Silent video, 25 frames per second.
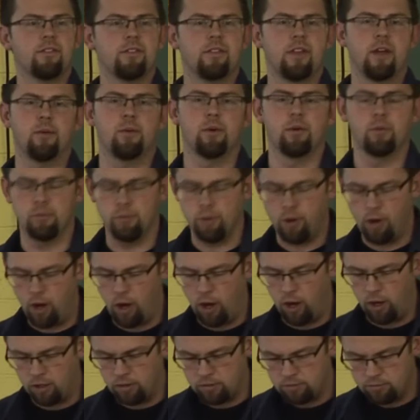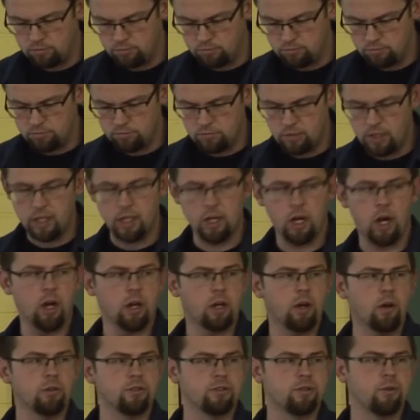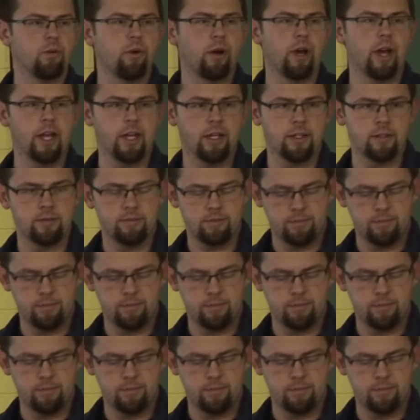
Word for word: they were wrong. It all goes away.